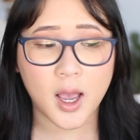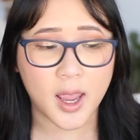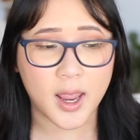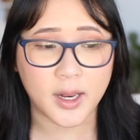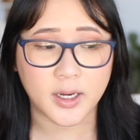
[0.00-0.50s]

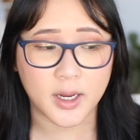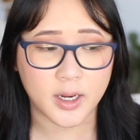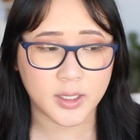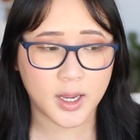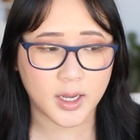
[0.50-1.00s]
and
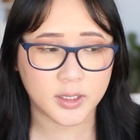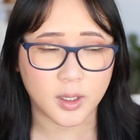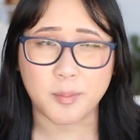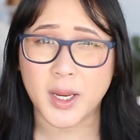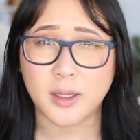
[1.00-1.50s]
it
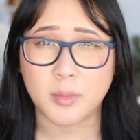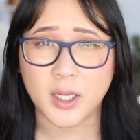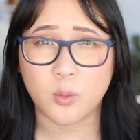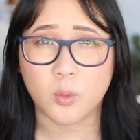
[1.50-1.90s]
has made me